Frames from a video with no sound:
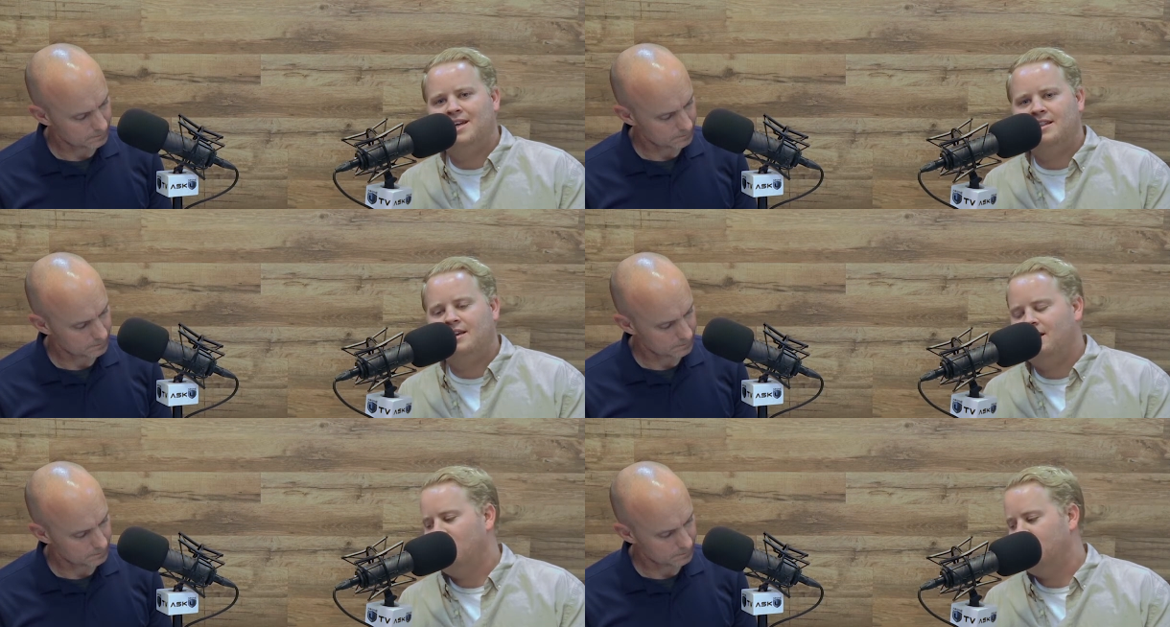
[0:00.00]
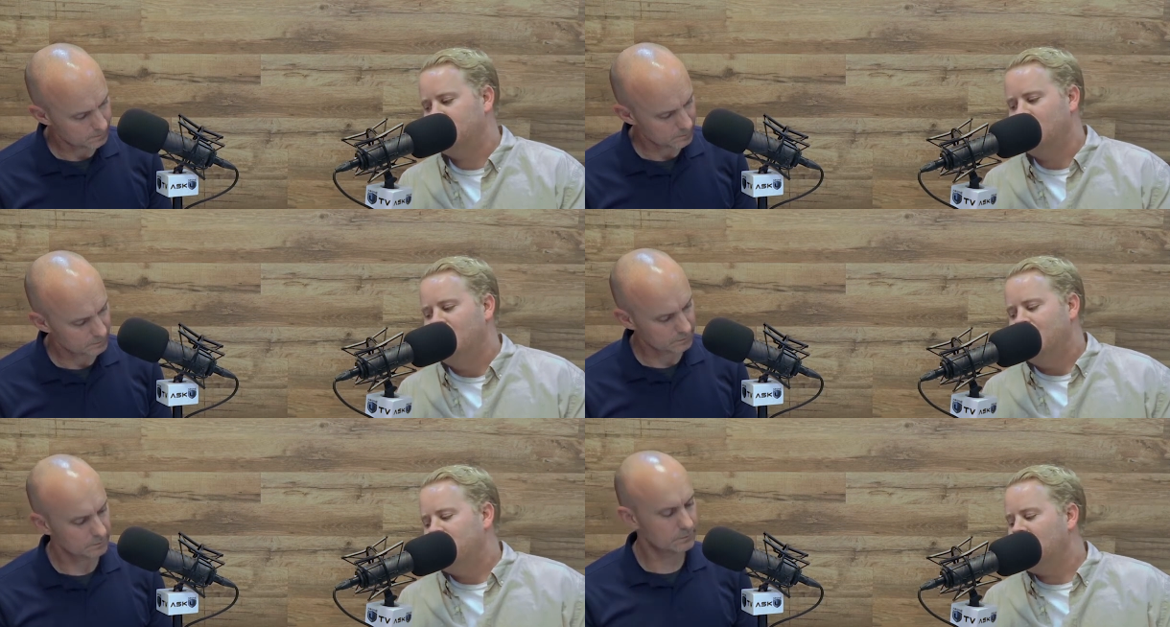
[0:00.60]
Speaker 1: get the aerials,
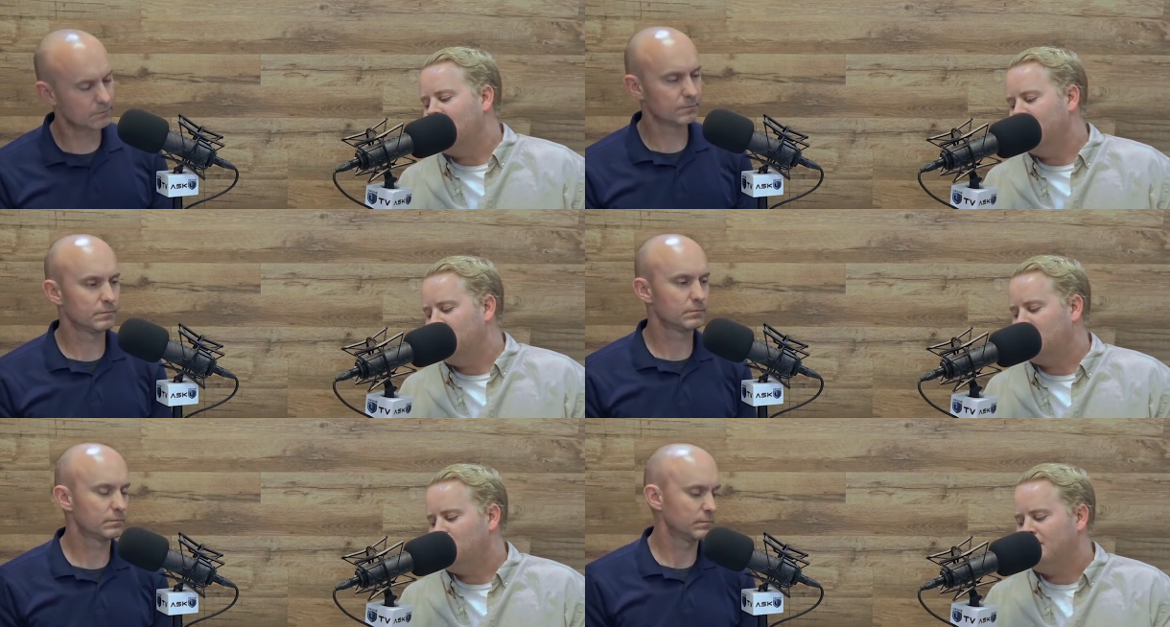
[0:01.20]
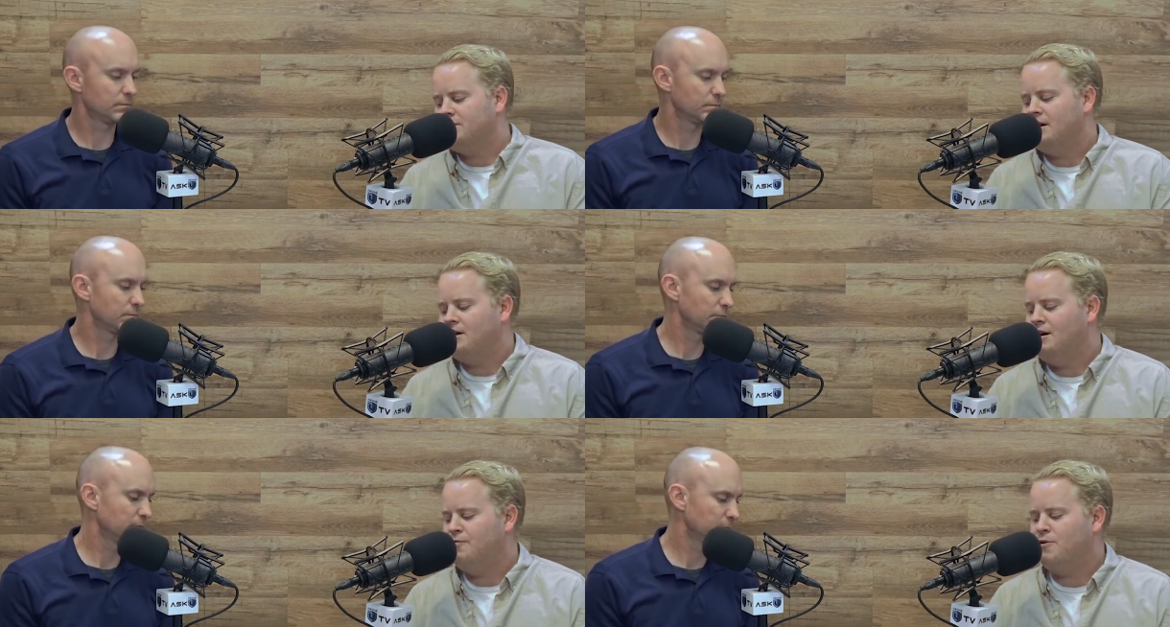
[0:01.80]
check out
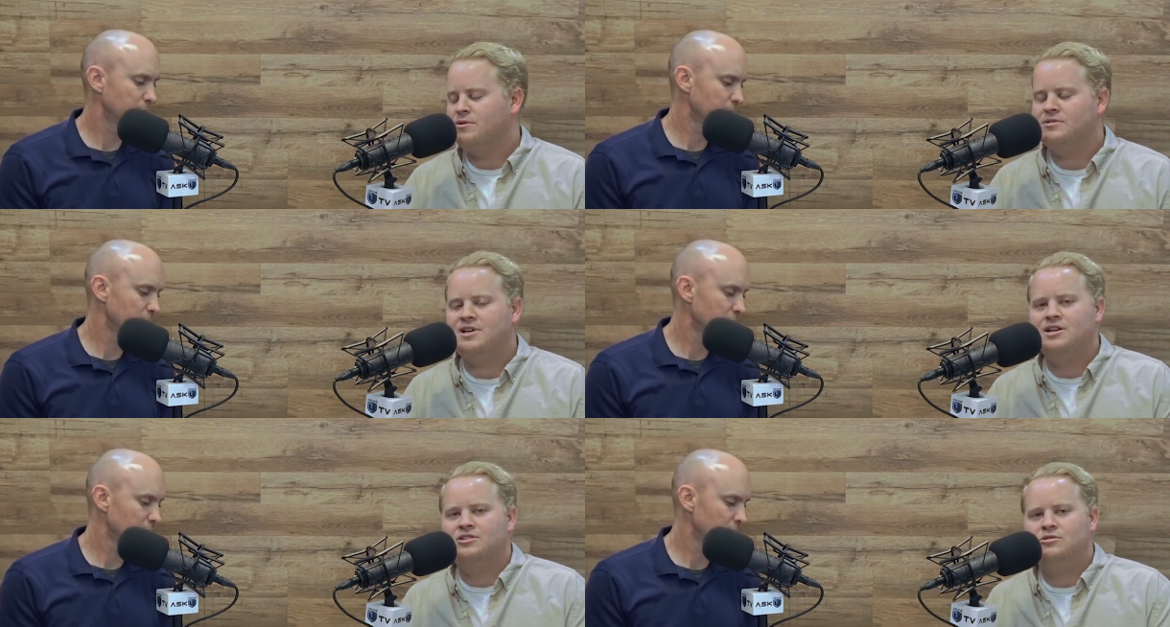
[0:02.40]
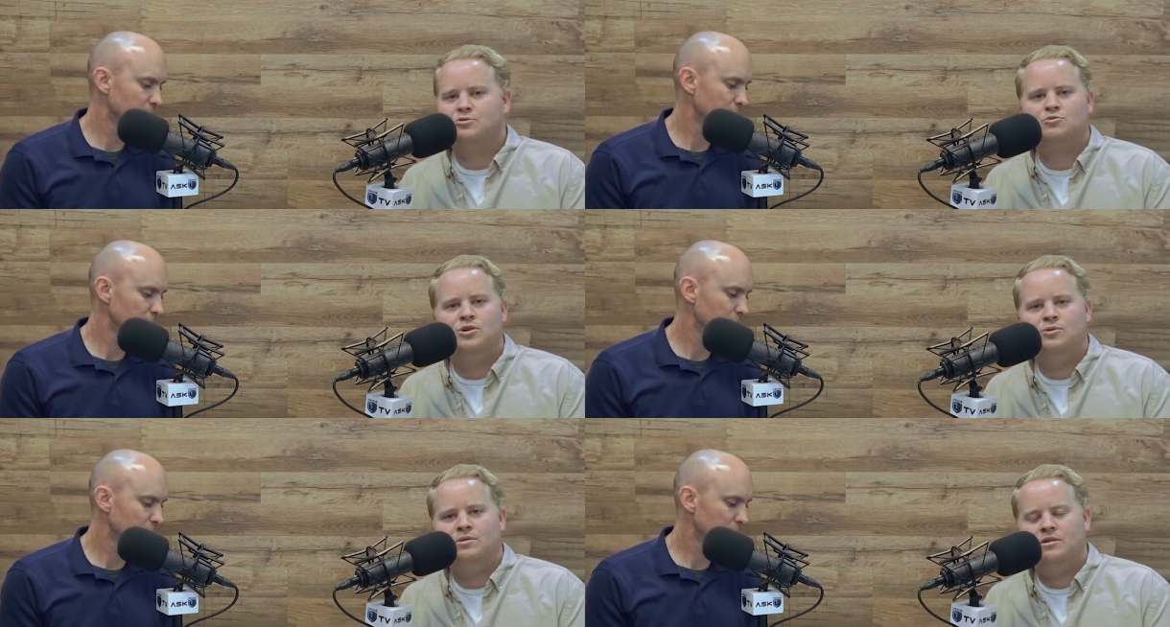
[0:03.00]
videoblocks.com forward slash
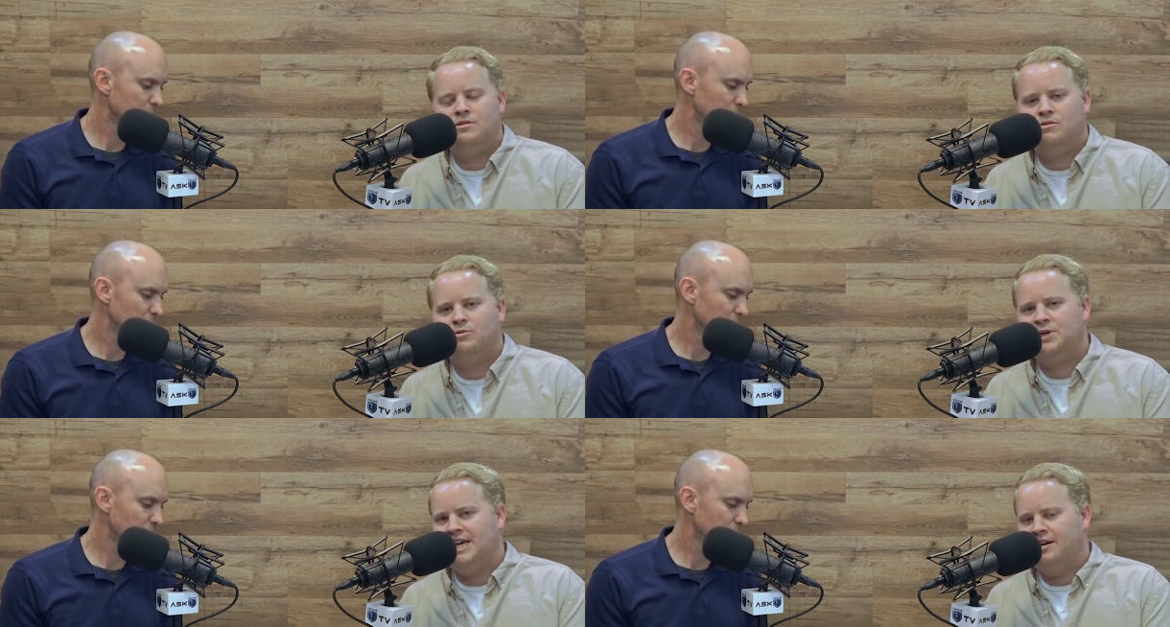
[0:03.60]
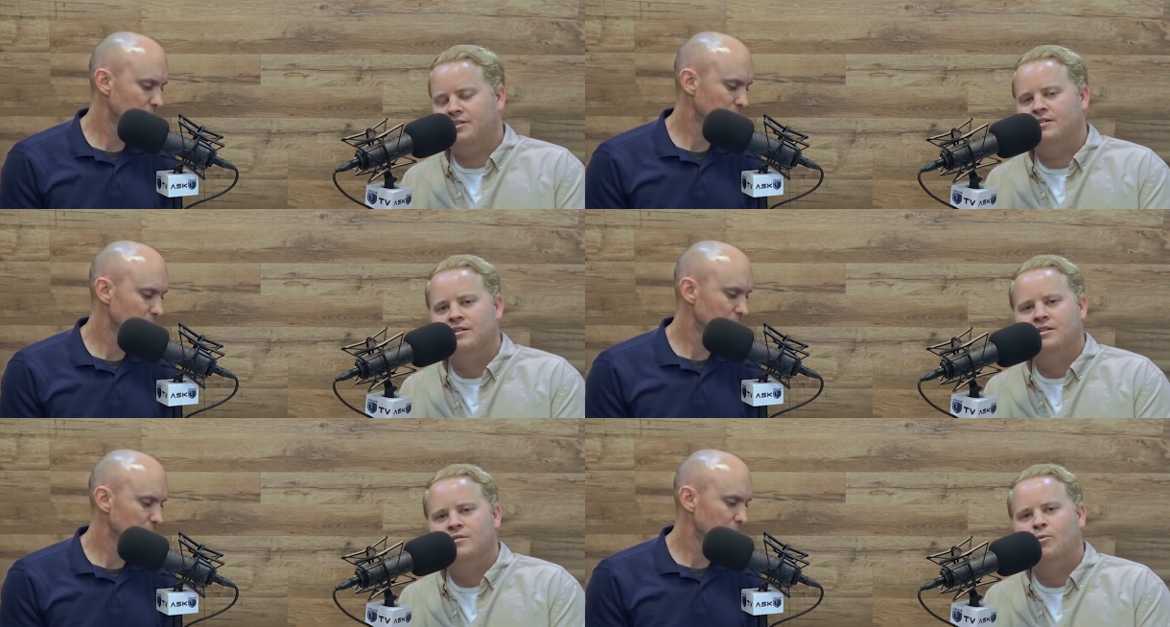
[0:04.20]
drone creator.